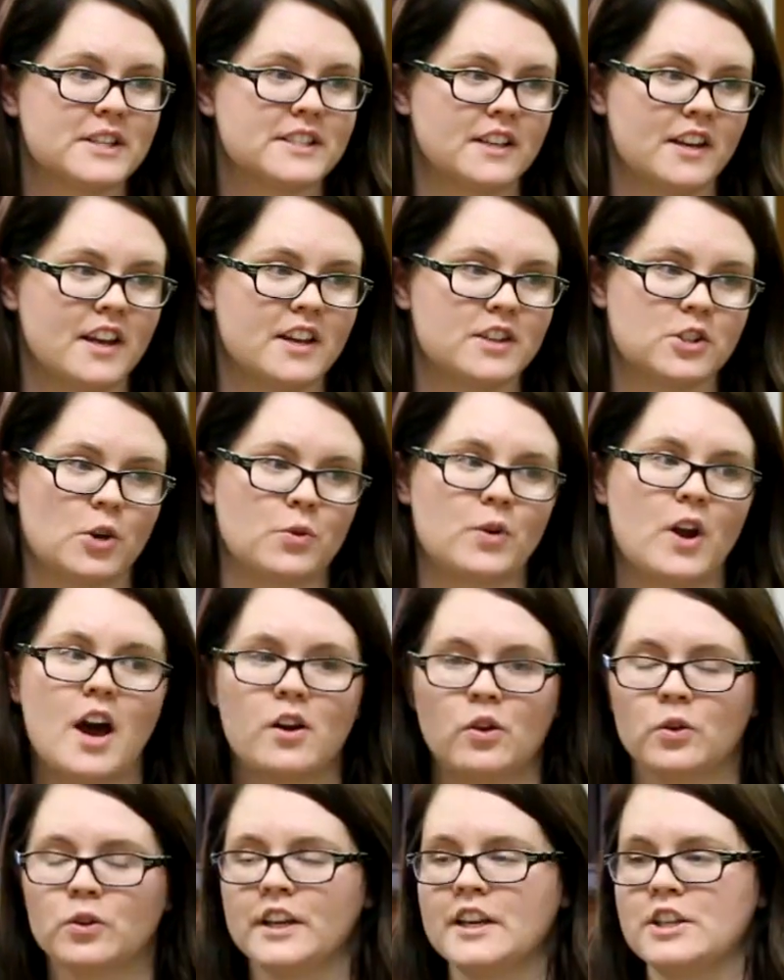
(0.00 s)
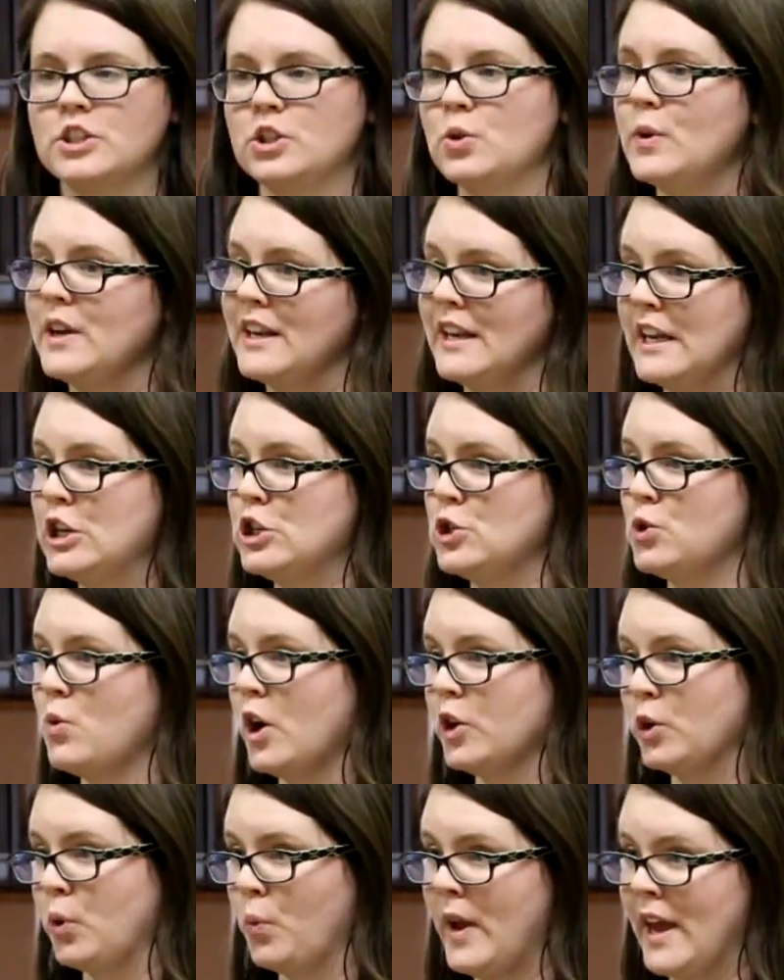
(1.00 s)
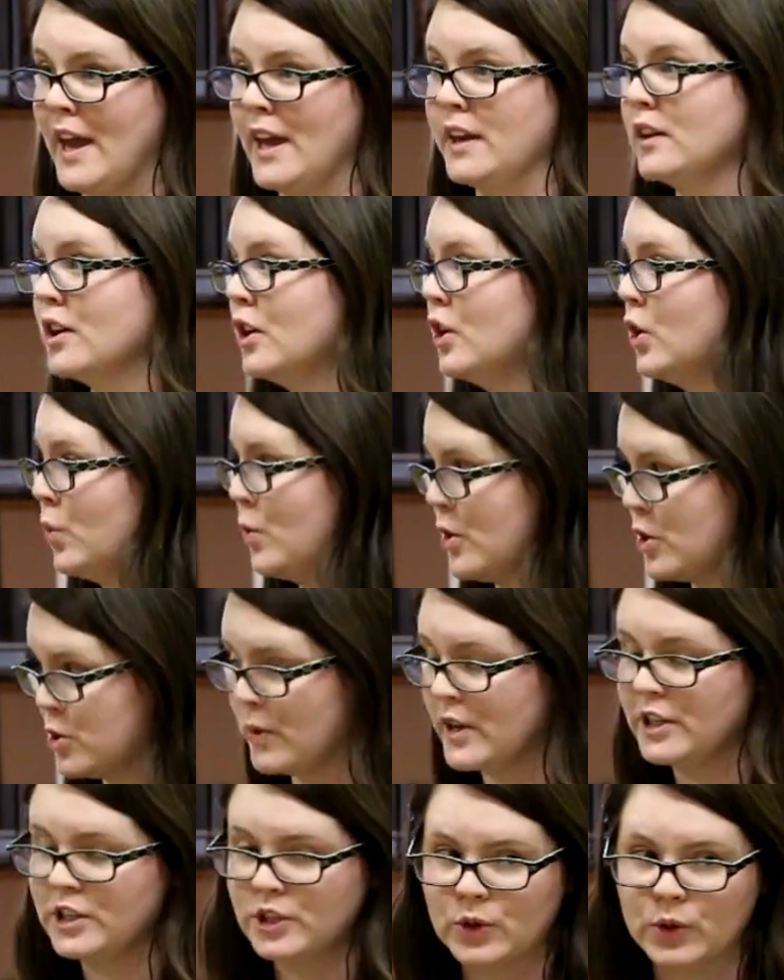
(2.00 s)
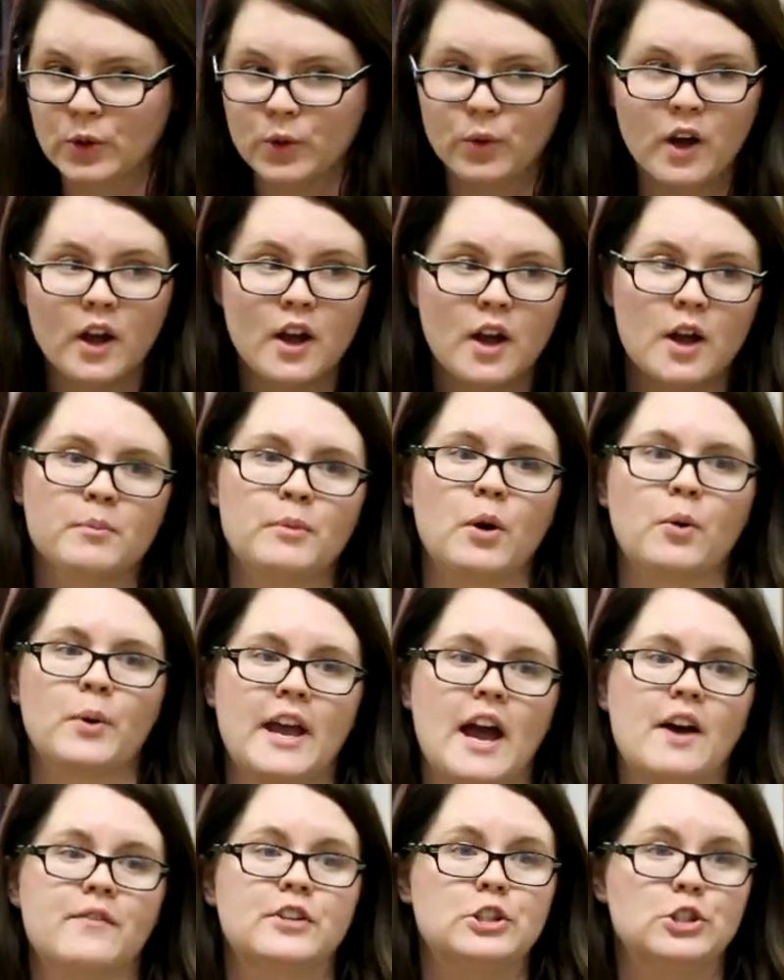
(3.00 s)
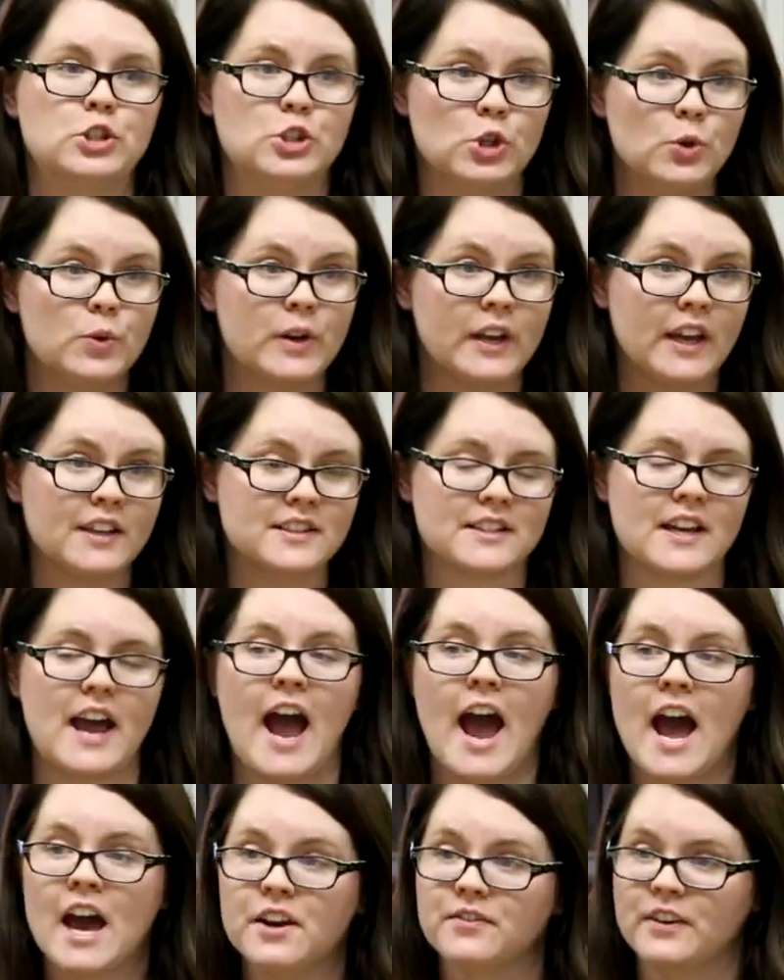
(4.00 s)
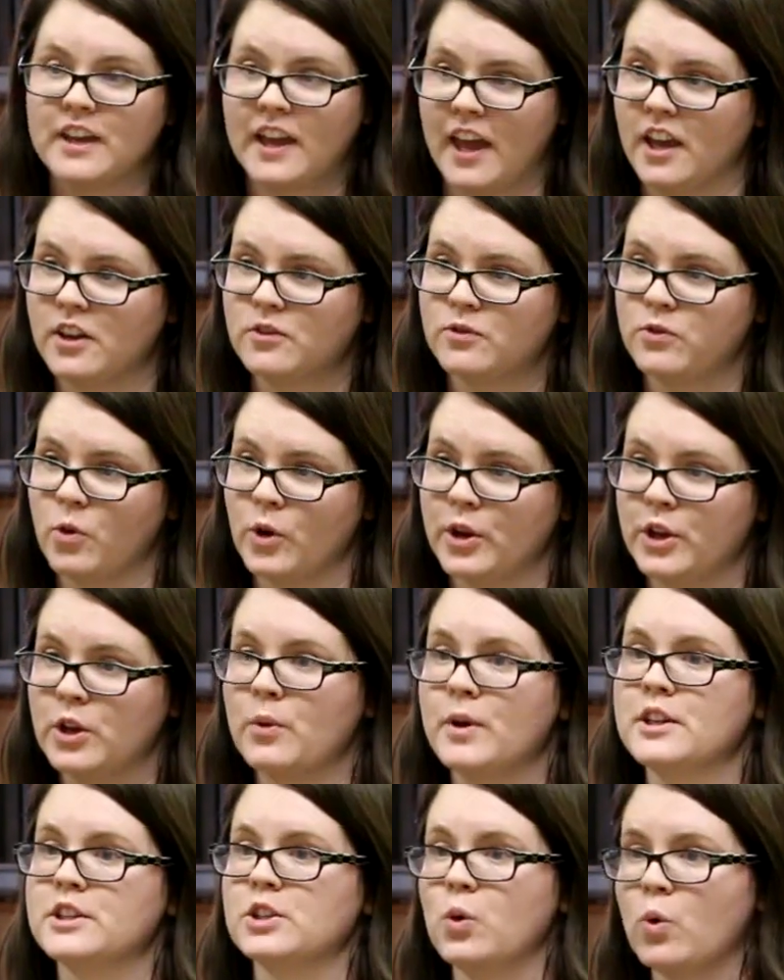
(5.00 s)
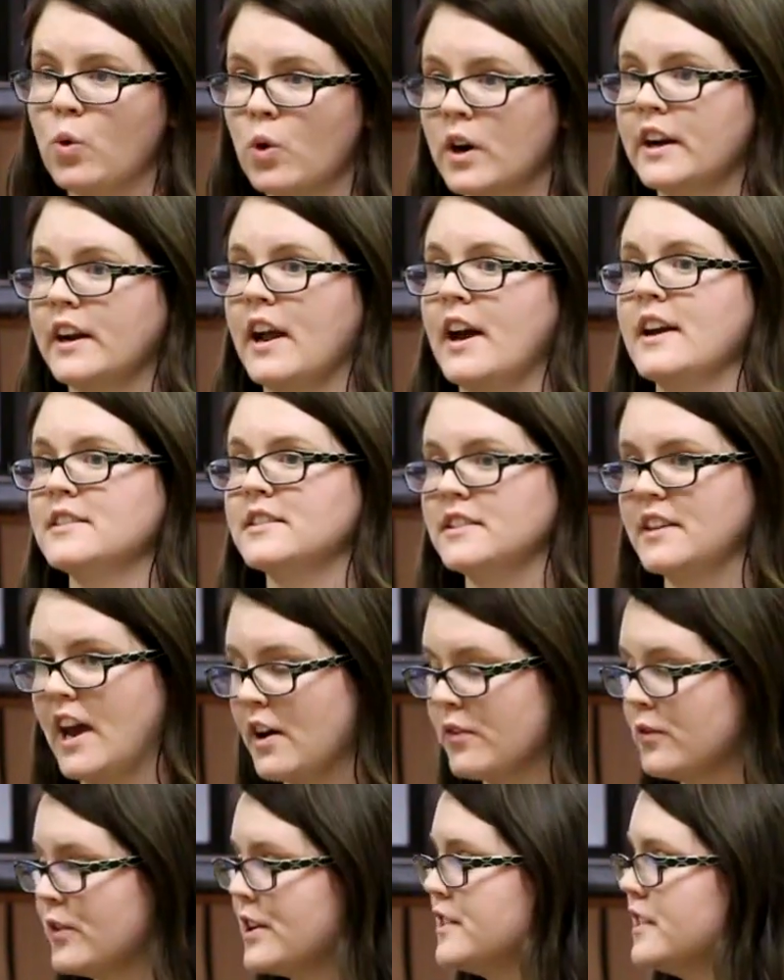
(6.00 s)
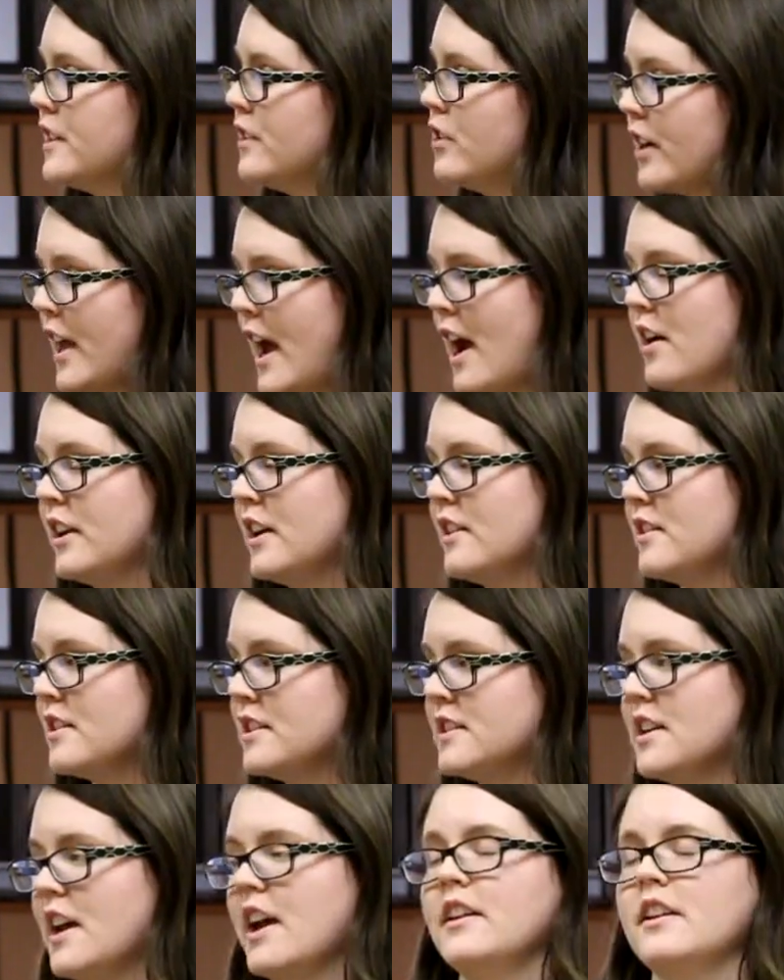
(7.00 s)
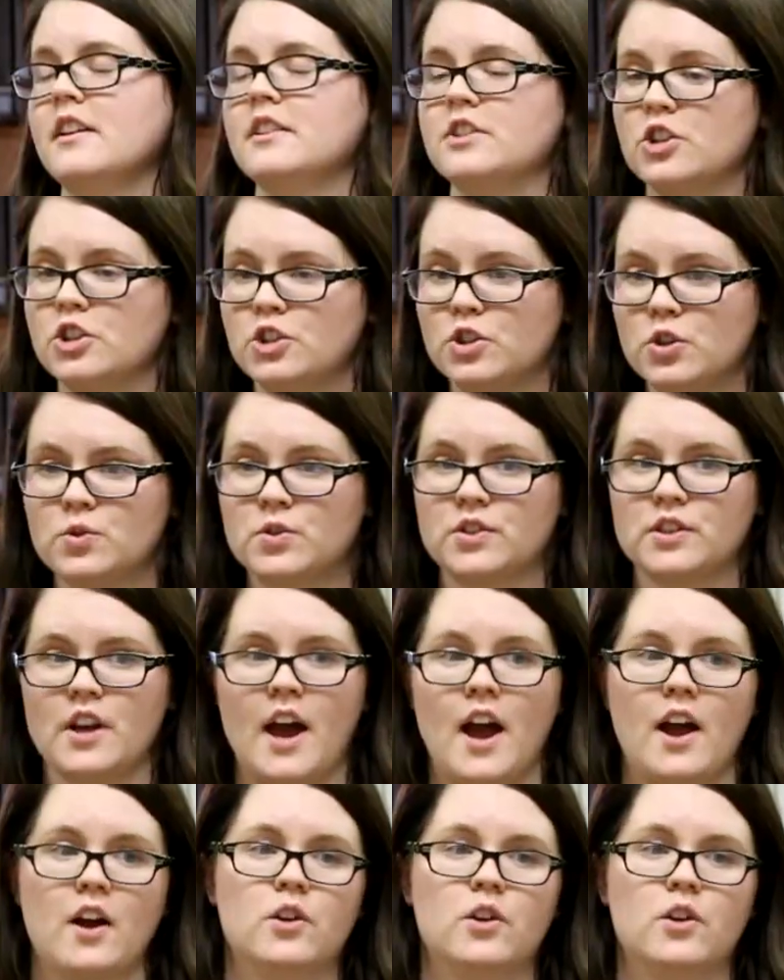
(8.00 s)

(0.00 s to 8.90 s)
City. So not only do we need you all to win, which we do, but we have a duty to advocate for you and to organize in every single county in the state, and to do so